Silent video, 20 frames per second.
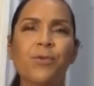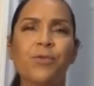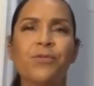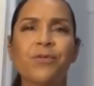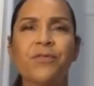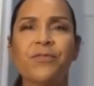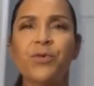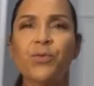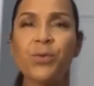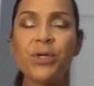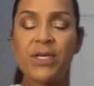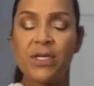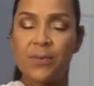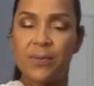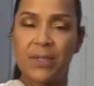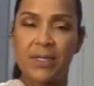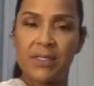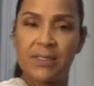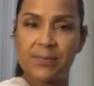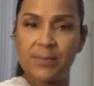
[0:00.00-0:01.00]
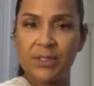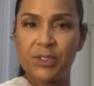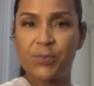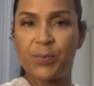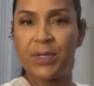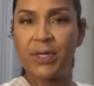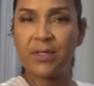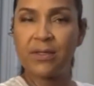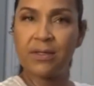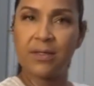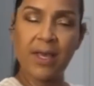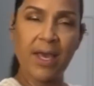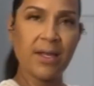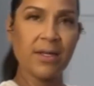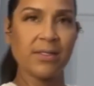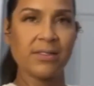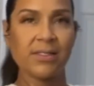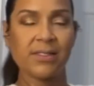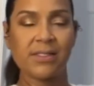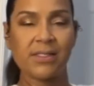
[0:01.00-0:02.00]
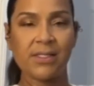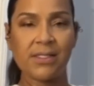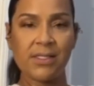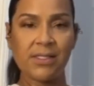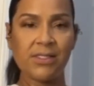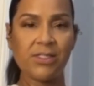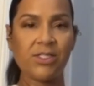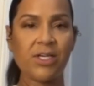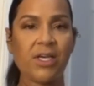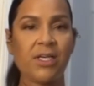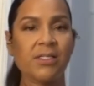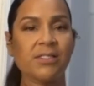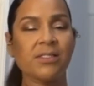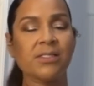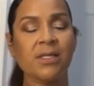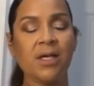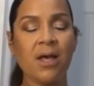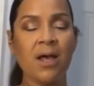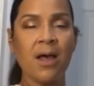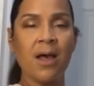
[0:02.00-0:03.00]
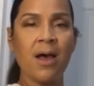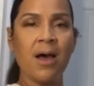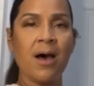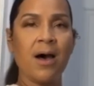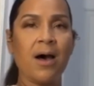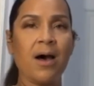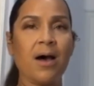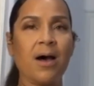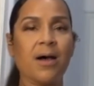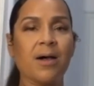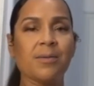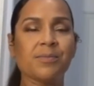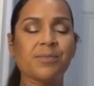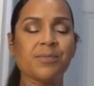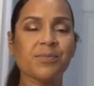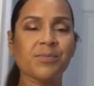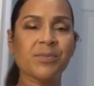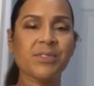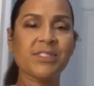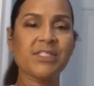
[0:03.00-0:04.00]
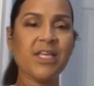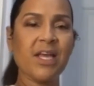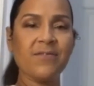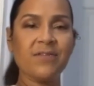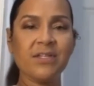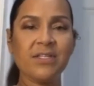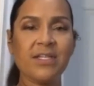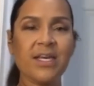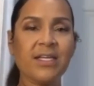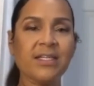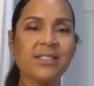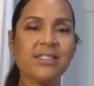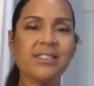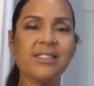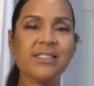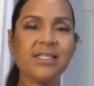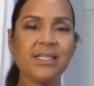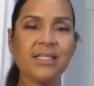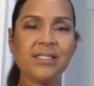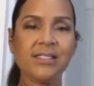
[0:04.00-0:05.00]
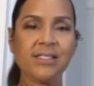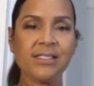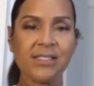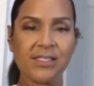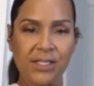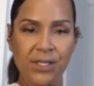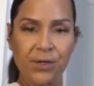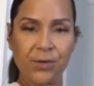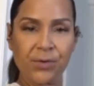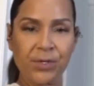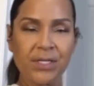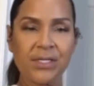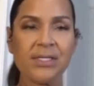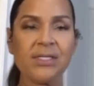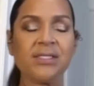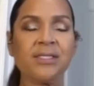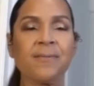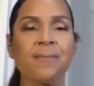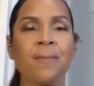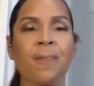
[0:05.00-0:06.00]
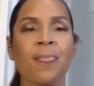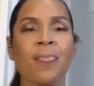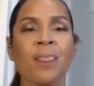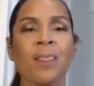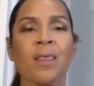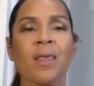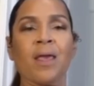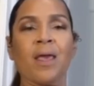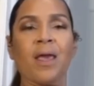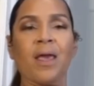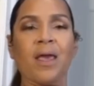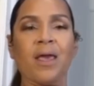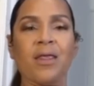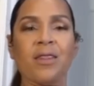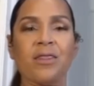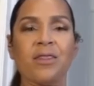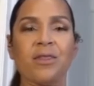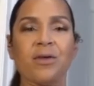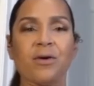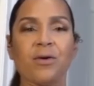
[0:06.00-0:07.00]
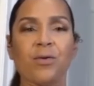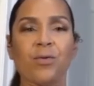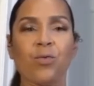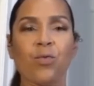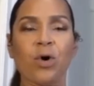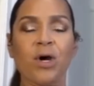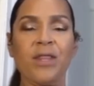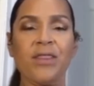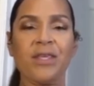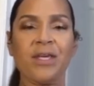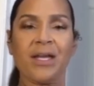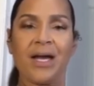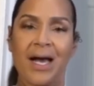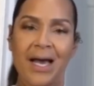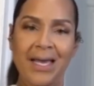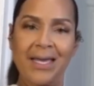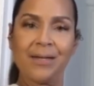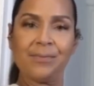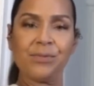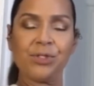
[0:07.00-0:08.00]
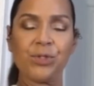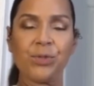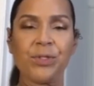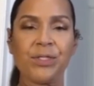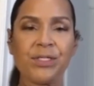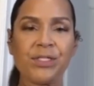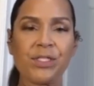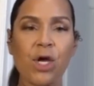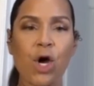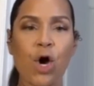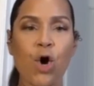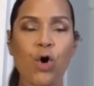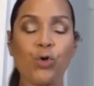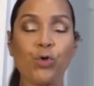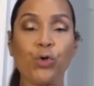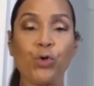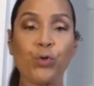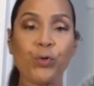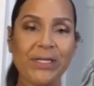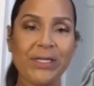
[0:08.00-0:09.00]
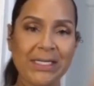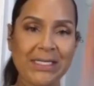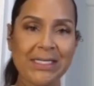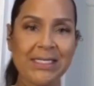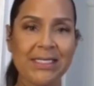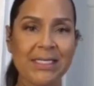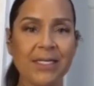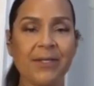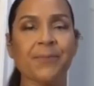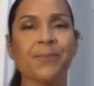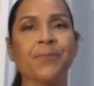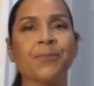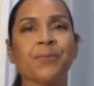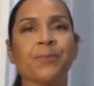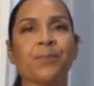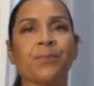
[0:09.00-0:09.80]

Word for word: to say movie of the week, but it's much bigger than that. It's the T.D. Jakes um, Seven Sins series. And the one that I am doing is called Greed.